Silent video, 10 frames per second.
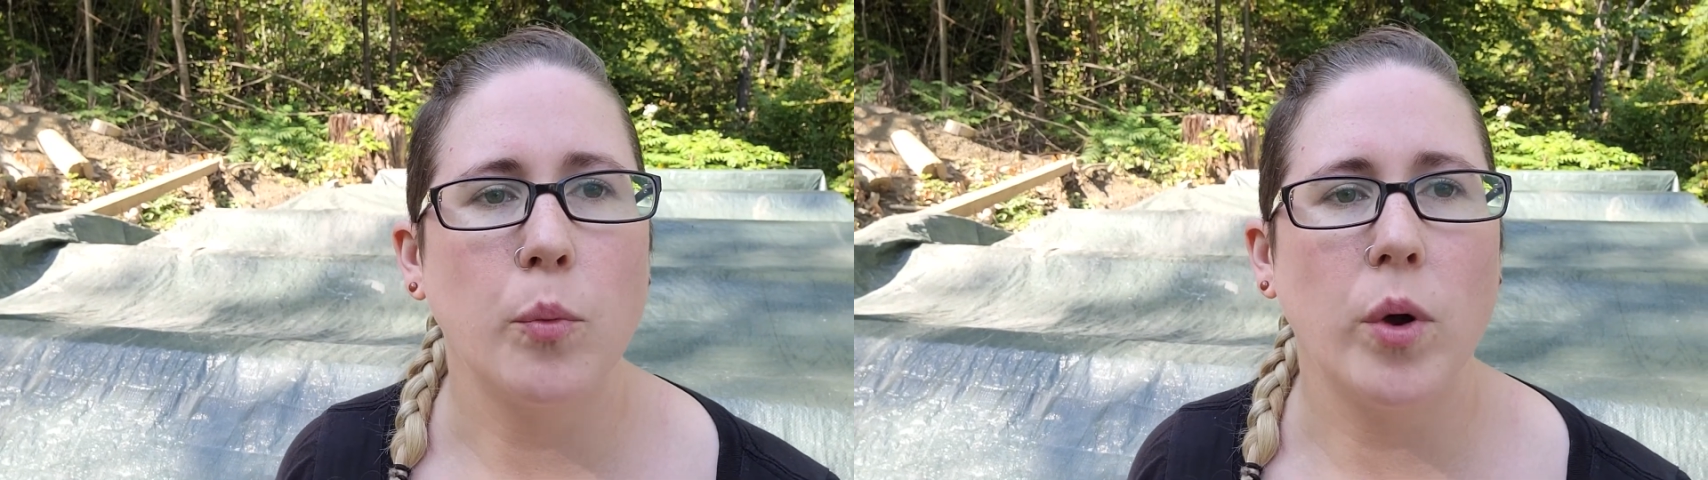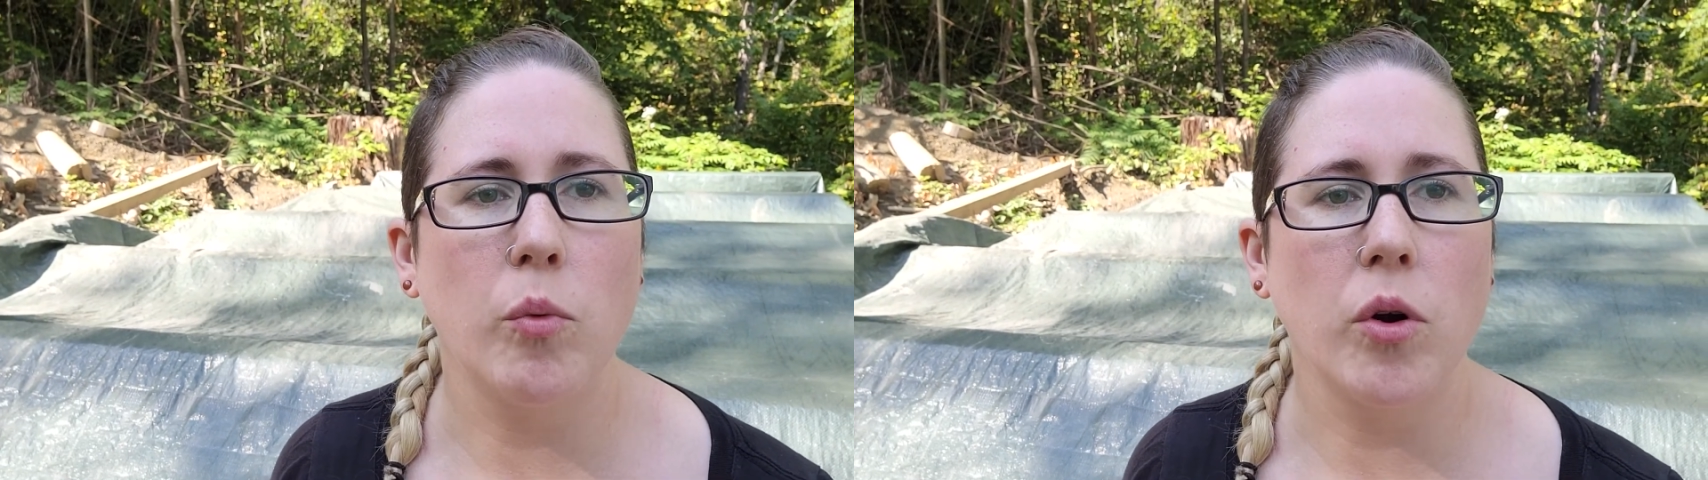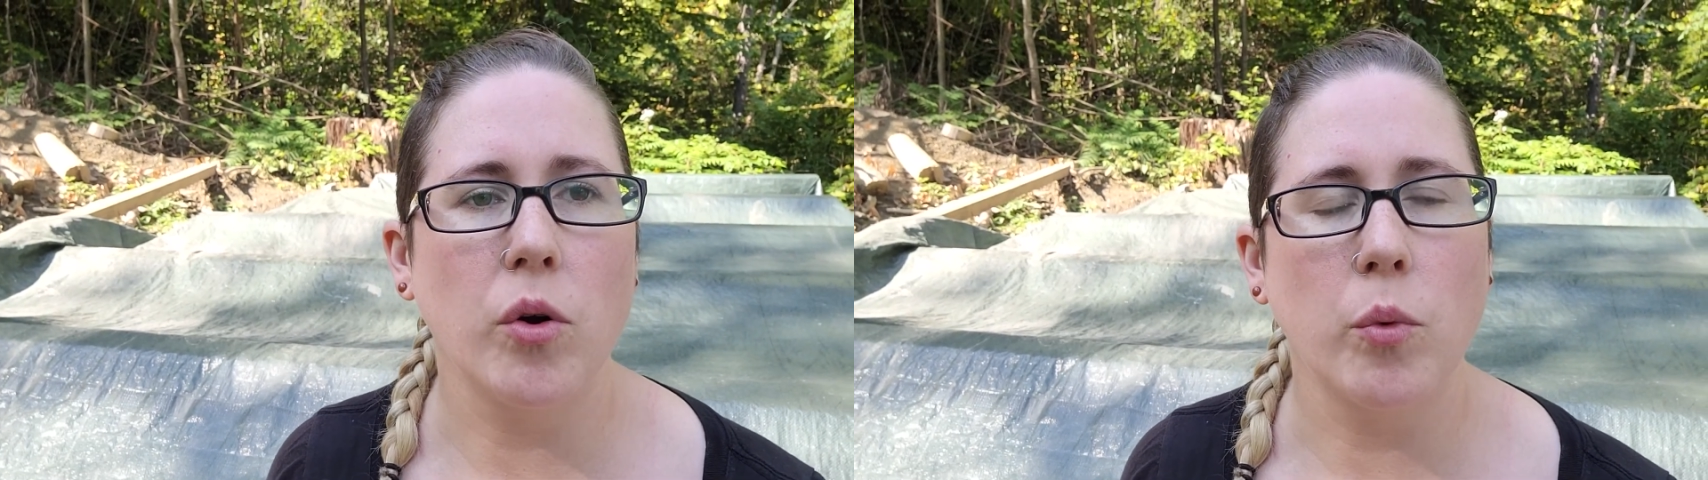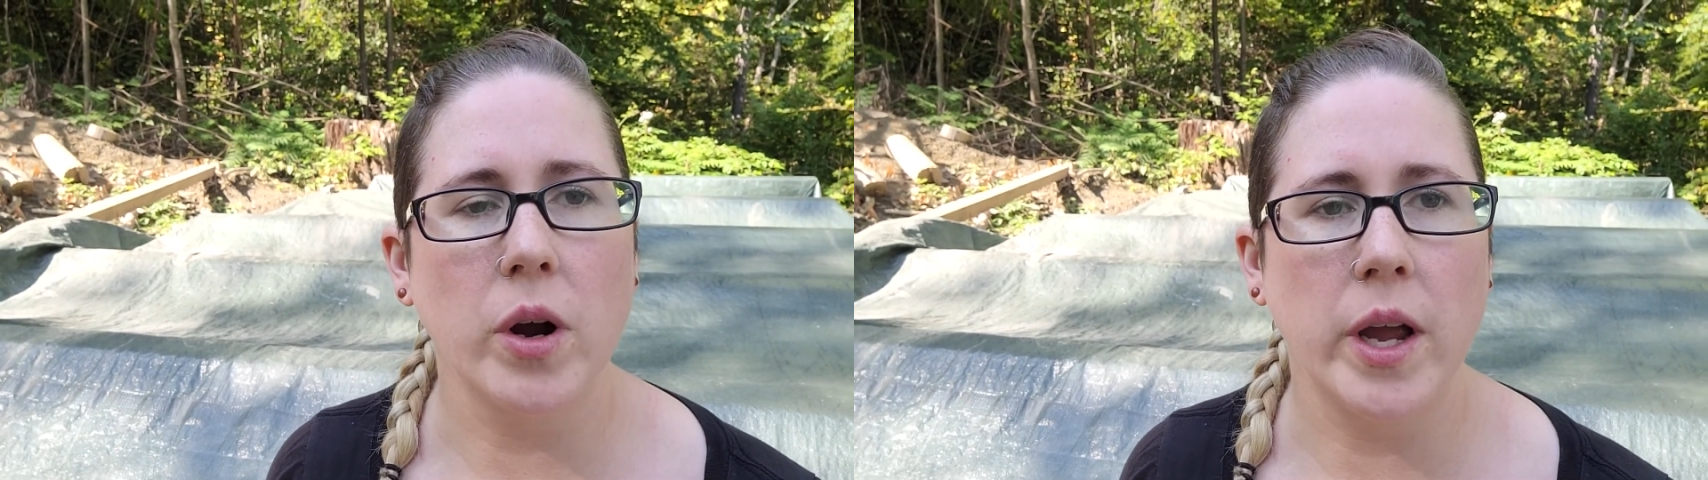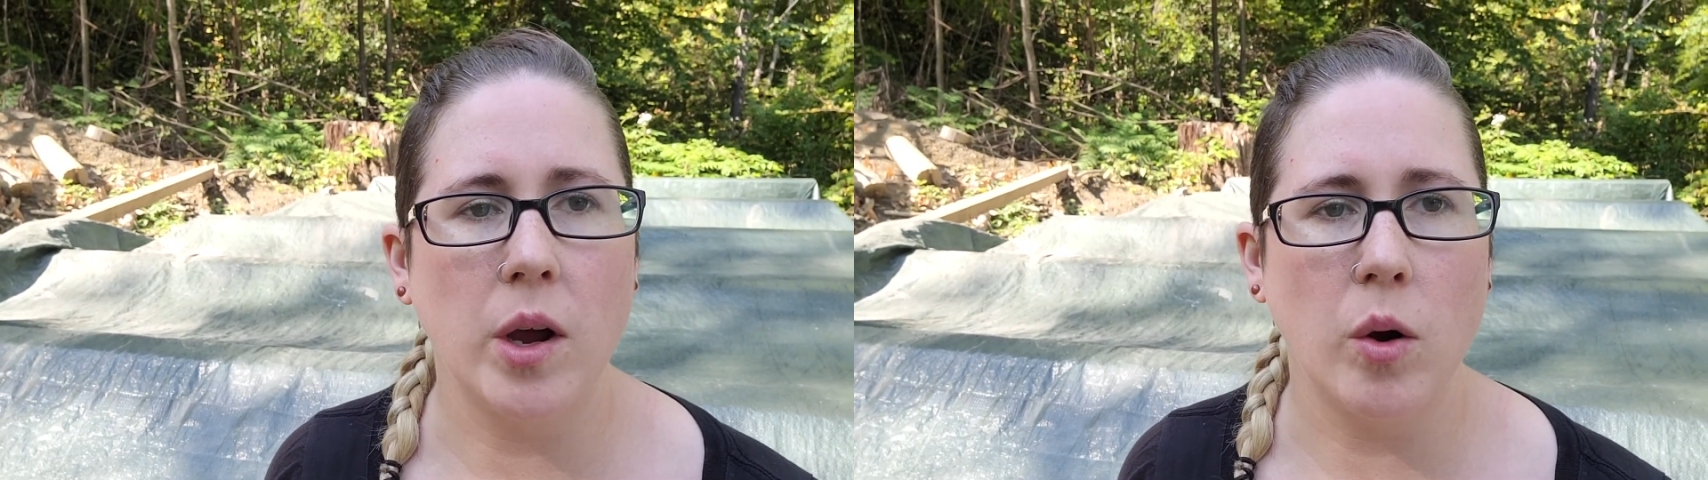we were
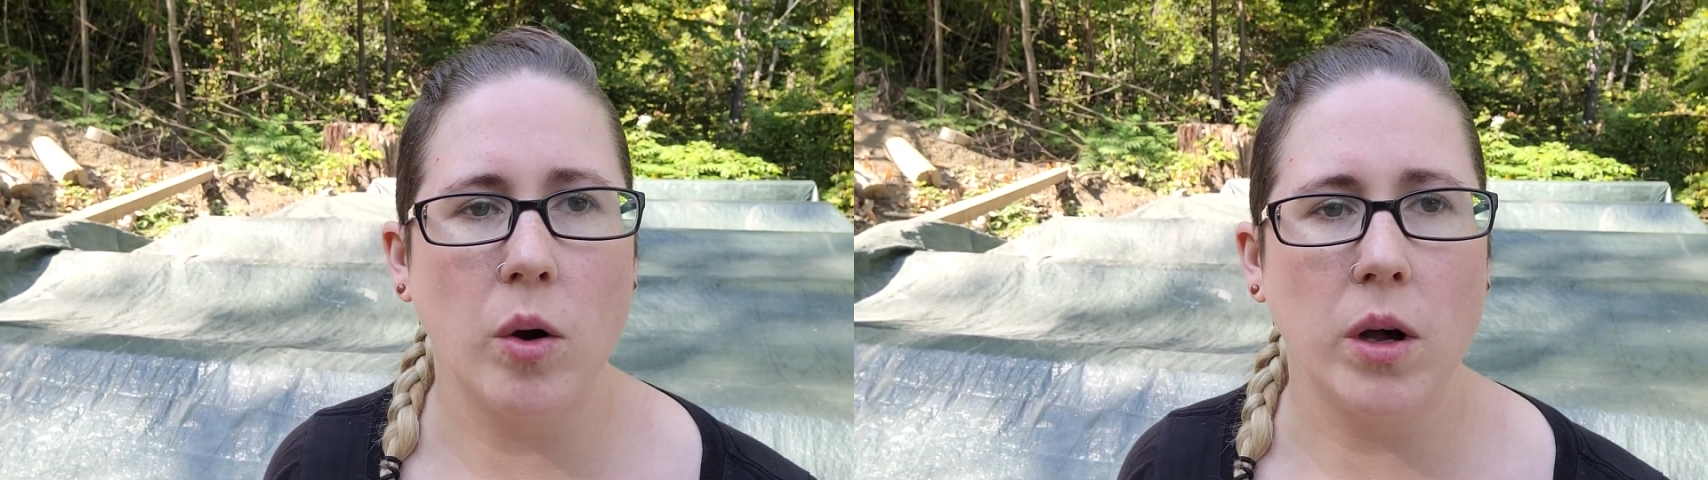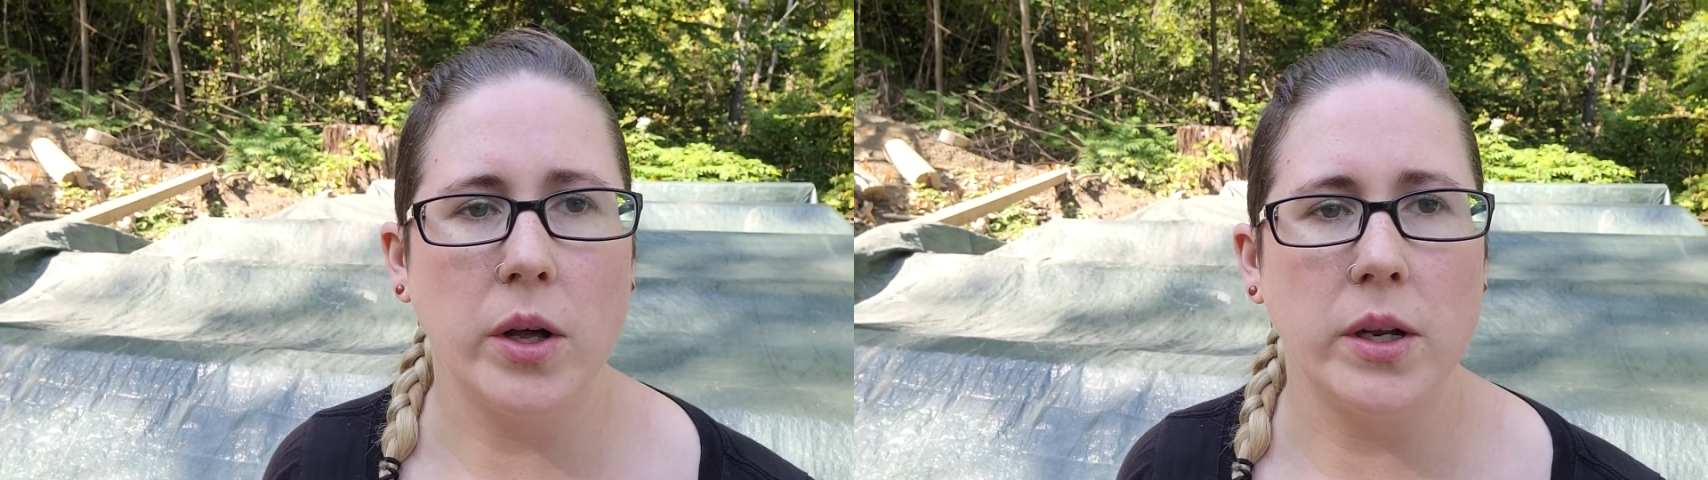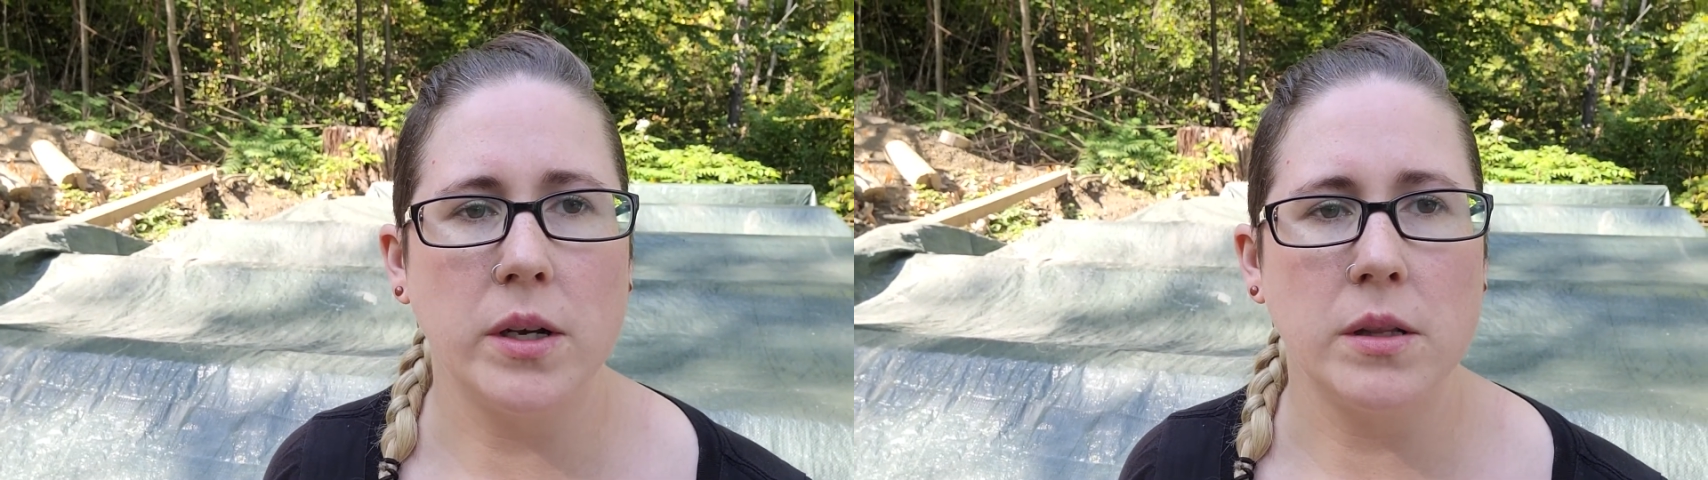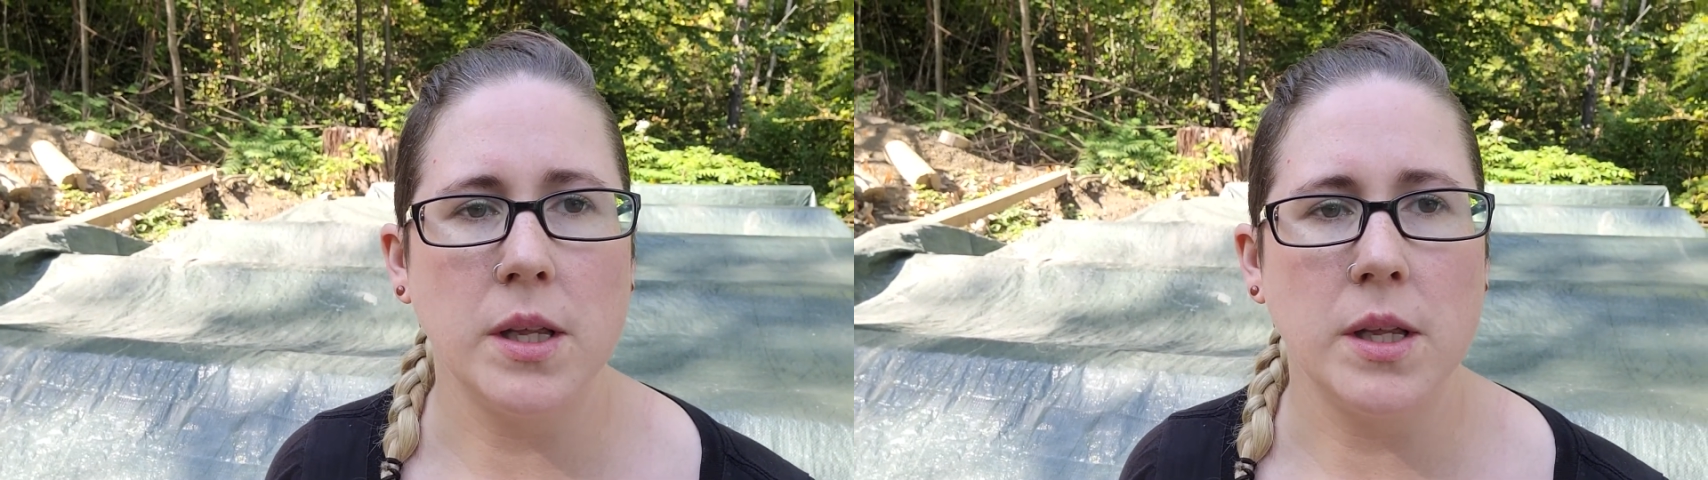working on